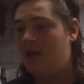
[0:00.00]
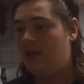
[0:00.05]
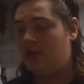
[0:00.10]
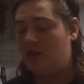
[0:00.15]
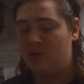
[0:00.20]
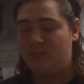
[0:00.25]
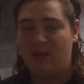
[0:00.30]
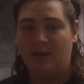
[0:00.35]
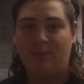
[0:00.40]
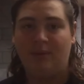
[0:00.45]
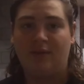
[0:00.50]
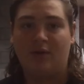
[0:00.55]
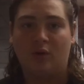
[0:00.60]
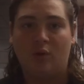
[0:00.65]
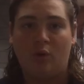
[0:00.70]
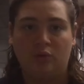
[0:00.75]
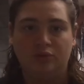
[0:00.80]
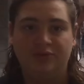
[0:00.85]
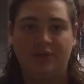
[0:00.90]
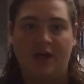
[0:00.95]
You know, maybe they're
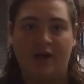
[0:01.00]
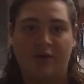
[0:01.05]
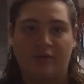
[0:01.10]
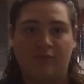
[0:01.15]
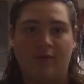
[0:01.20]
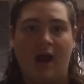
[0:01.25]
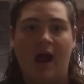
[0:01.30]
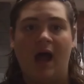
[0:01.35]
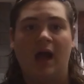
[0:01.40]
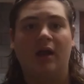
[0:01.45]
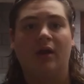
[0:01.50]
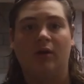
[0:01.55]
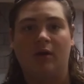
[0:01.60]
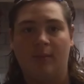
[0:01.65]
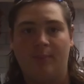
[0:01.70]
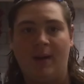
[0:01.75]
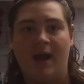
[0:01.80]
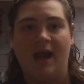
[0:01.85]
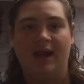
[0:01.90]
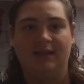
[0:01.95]
holding on a rock or
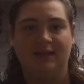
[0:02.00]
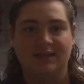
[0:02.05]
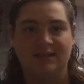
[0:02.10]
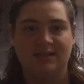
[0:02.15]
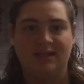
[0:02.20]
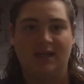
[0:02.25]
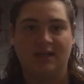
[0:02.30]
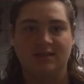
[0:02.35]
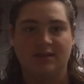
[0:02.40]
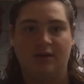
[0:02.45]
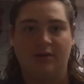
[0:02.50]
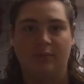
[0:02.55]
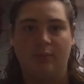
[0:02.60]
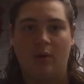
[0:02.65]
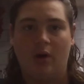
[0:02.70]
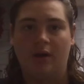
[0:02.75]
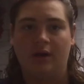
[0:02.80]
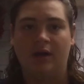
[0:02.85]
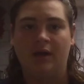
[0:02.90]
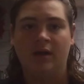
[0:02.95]
a pile of sticks
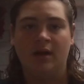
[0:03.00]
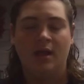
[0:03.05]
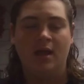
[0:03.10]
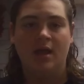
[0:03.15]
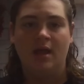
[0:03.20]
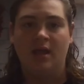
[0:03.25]
underwater.